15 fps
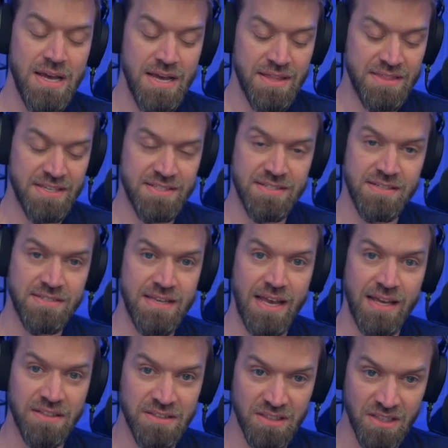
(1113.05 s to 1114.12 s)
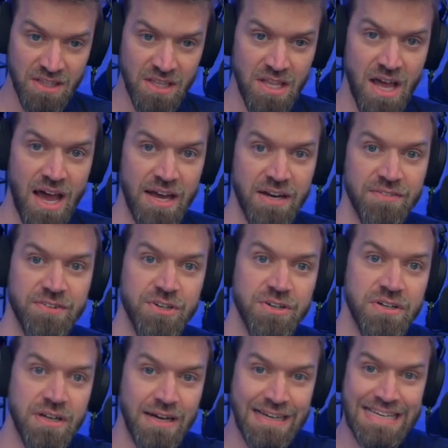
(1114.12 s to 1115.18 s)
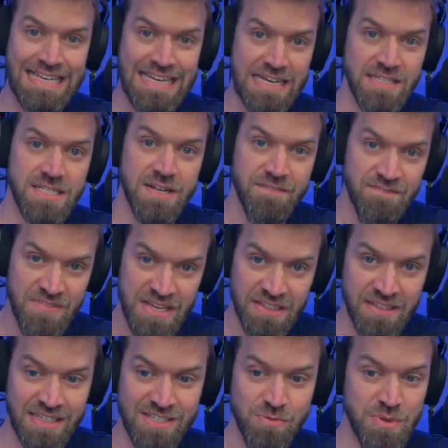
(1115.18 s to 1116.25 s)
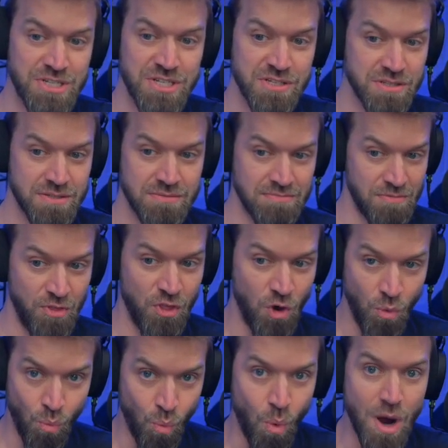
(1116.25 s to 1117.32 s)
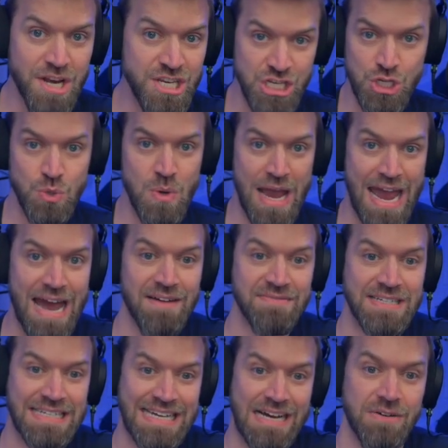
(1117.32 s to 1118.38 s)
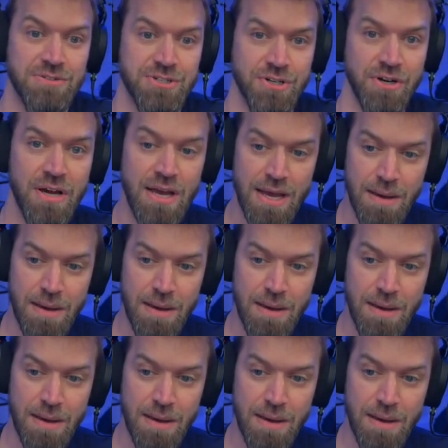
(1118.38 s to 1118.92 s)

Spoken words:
This does a lot of good against Felix, which is the one you have to counter.